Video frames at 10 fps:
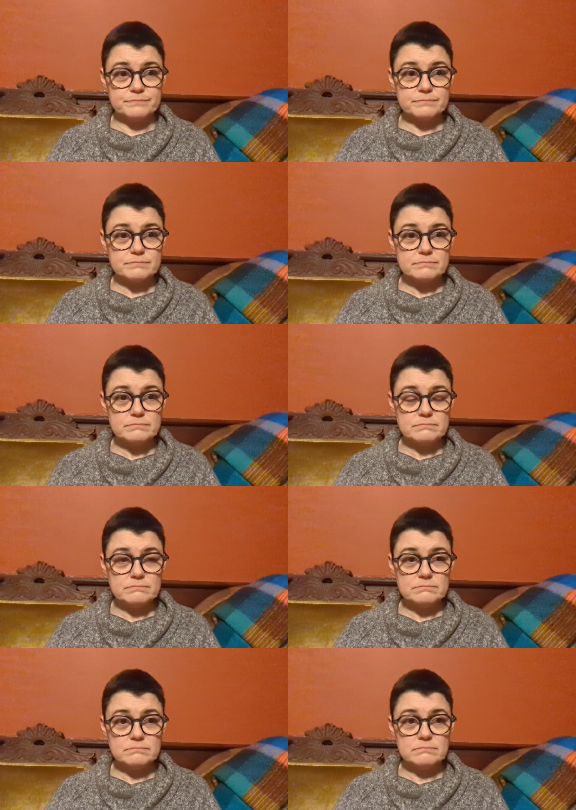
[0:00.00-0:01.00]

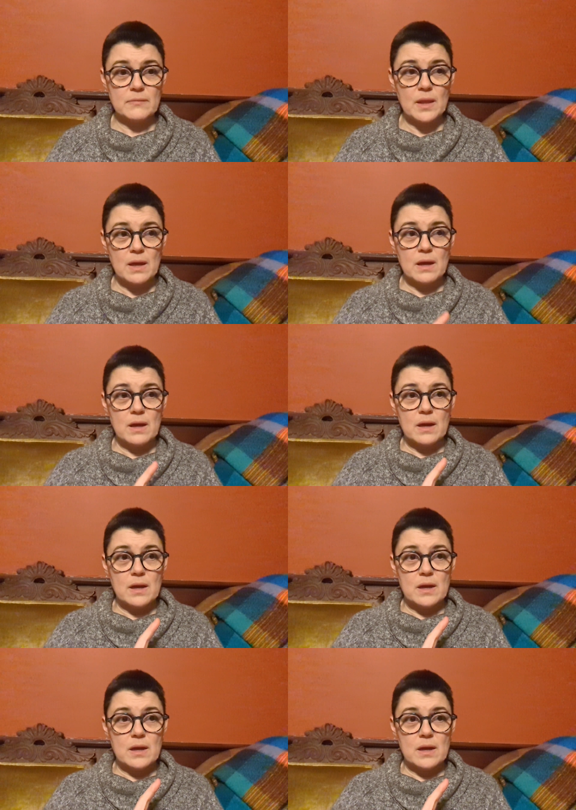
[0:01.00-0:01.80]
[no speech]